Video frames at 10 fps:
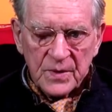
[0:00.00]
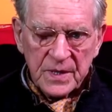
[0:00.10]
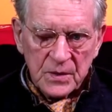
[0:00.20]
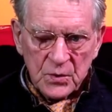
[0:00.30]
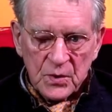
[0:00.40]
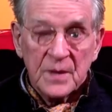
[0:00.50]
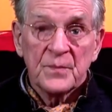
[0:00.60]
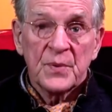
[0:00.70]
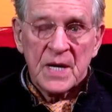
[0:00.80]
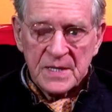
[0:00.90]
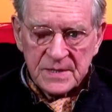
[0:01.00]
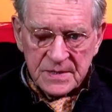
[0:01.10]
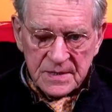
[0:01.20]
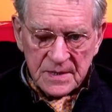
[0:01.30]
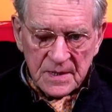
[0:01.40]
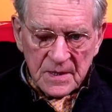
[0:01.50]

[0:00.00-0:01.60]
within your embrace.